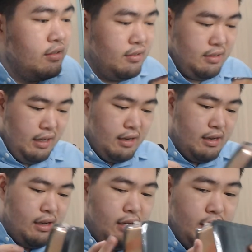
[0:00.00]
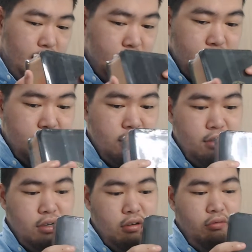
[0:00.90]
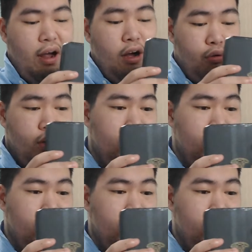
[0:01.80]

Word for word: that and, wow,